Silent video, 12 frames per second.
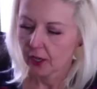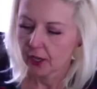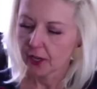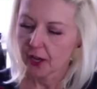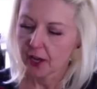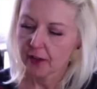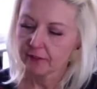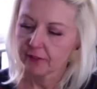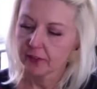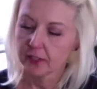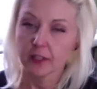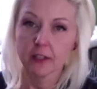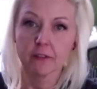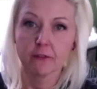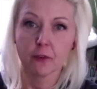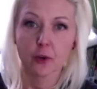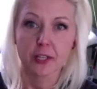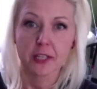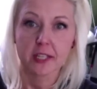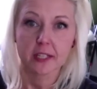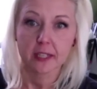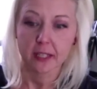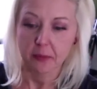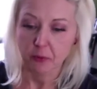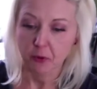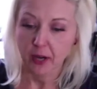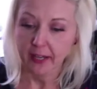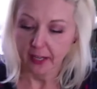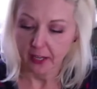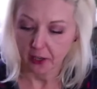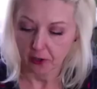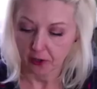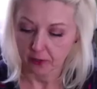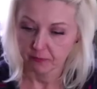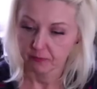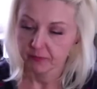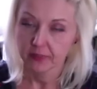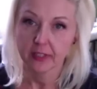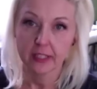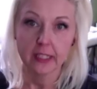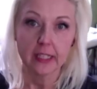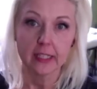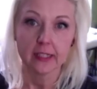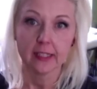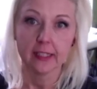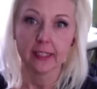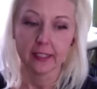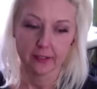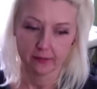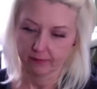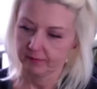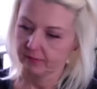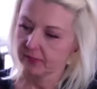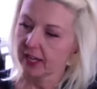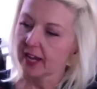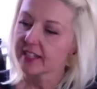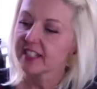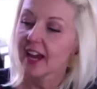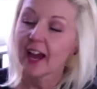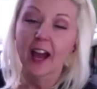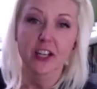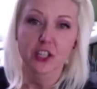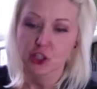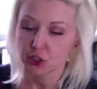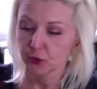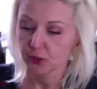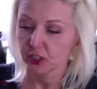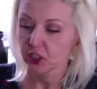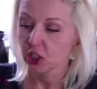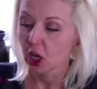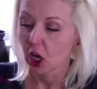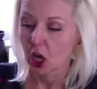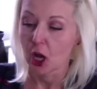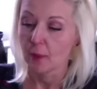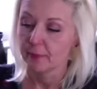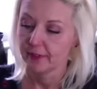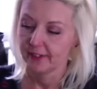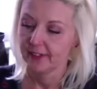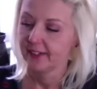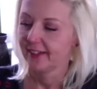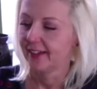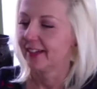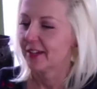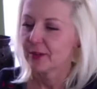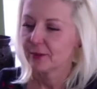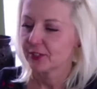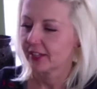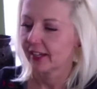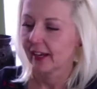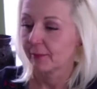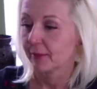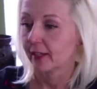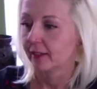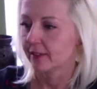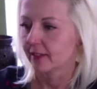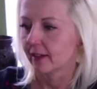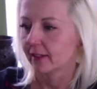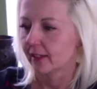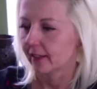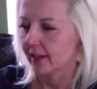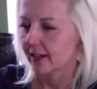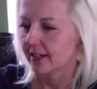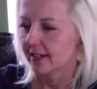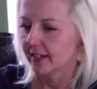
I have the invoice slip right here, neatly attached to the top. Just kidding, I'm not going to talk like that.